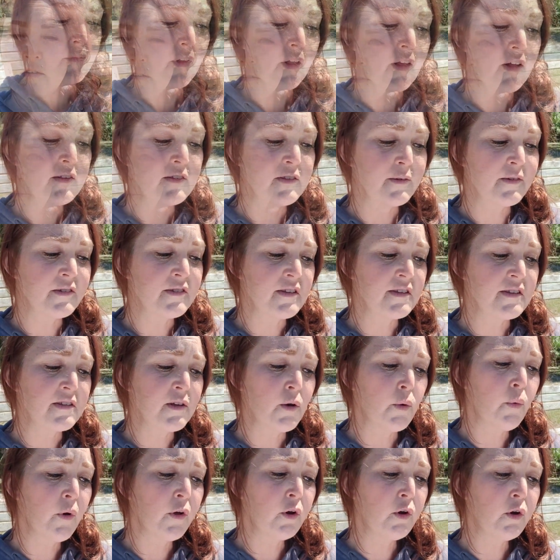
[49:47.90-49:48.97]
So it says, I
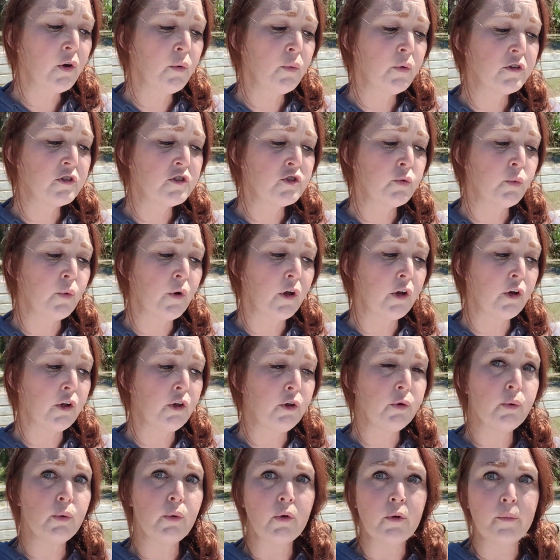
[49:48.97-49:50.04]
wonder which one
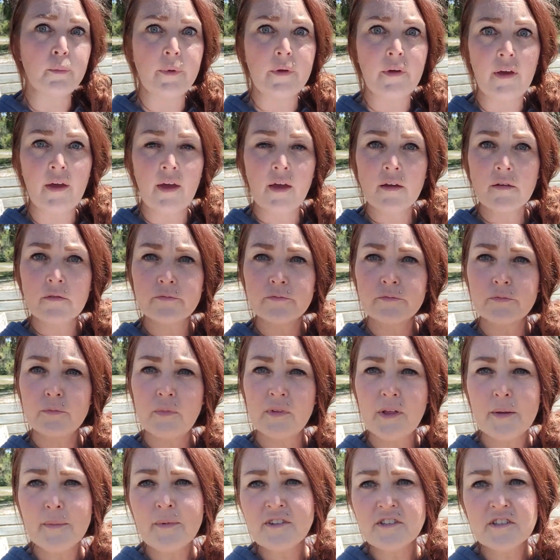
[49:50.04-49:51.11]
you will be. Well,
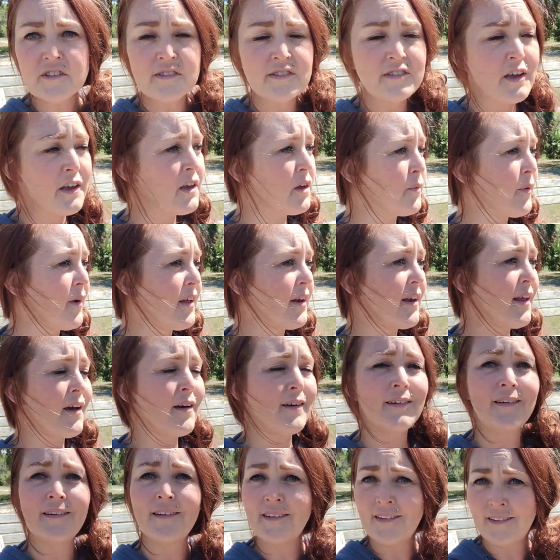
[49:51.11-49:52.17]
let me just tell you right now
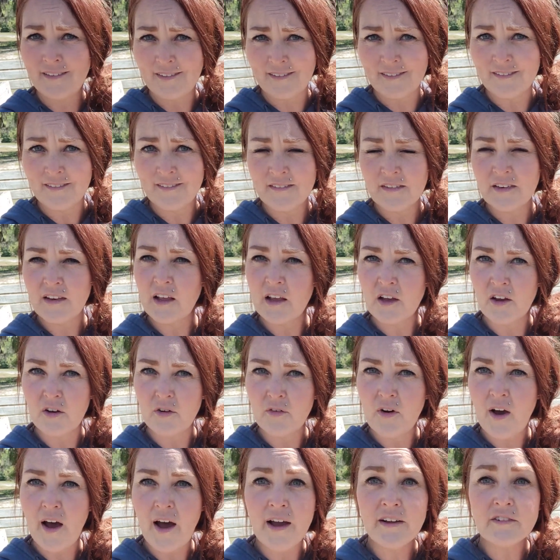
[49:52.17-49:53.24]
uh uh-uh, uh. No,
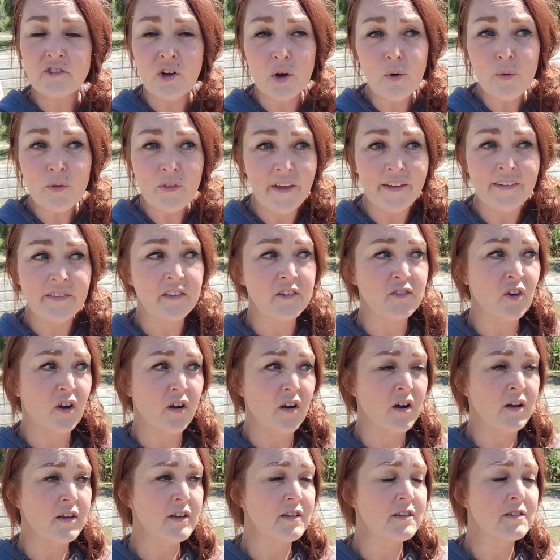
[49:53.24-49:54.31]
I don't like the
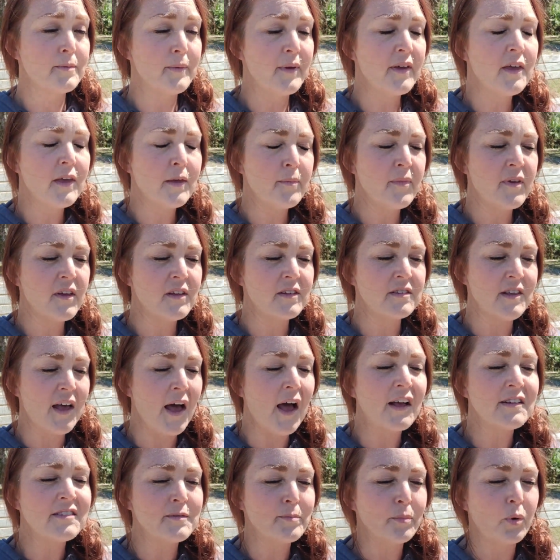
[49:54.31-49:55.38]
dark. It's making me
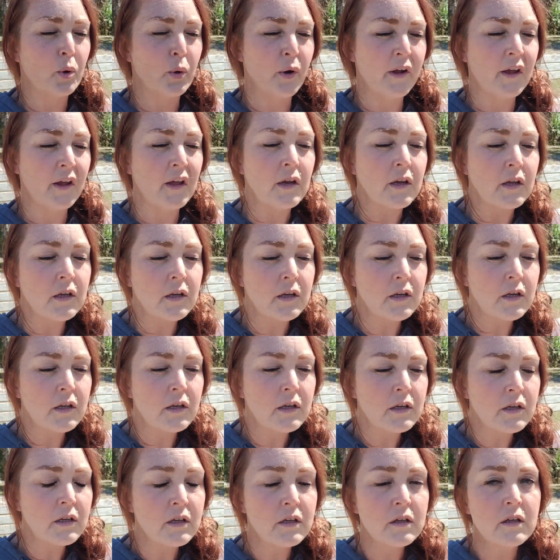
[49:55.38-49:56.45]
exasperated.
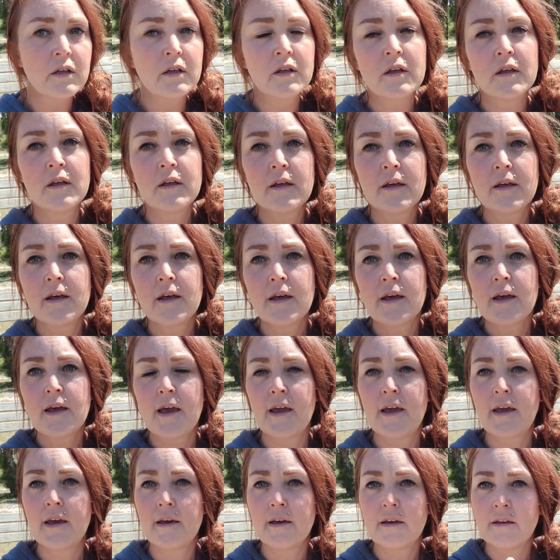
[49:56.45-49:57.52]

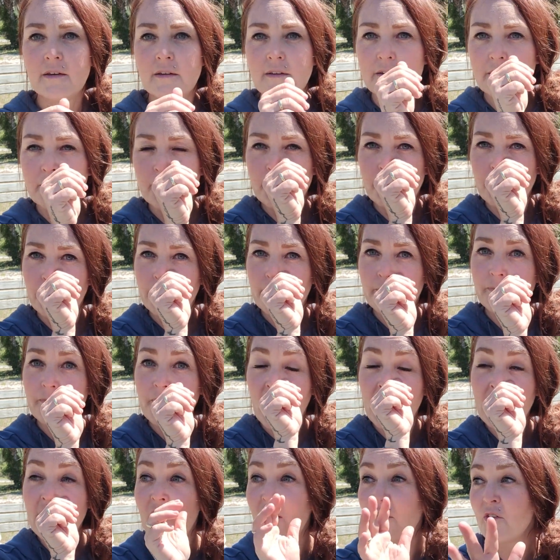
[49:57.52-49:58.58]
And
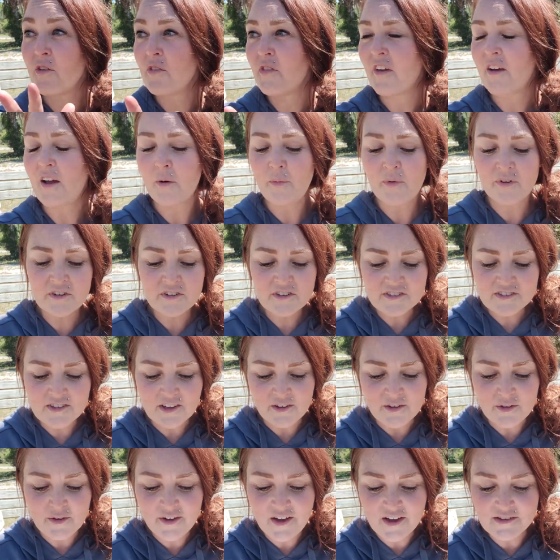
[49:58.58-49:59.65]
another thing I wanted to tell
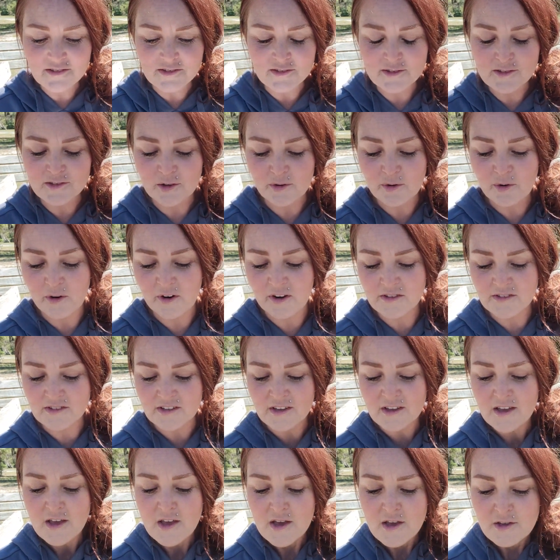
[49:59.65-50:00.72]
you guys, it's so crazy.
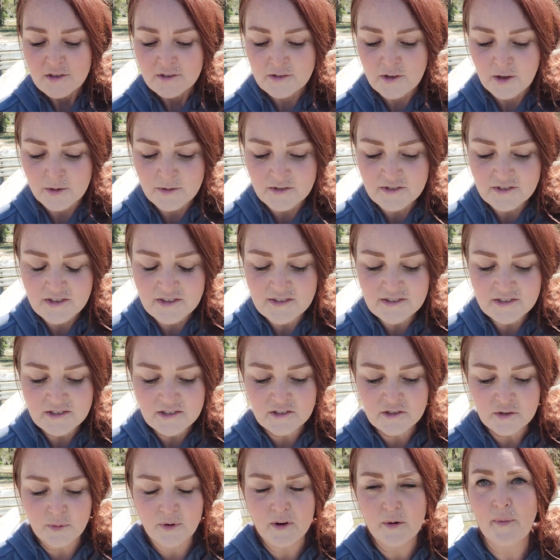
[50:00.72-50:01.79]
So I was listening
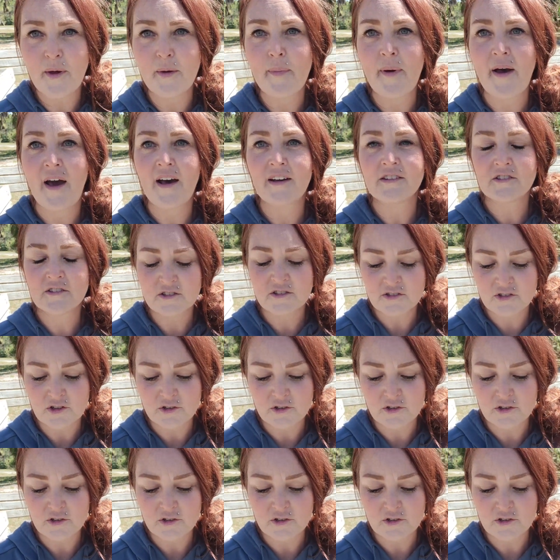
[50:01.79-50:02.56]
to one of my pastors on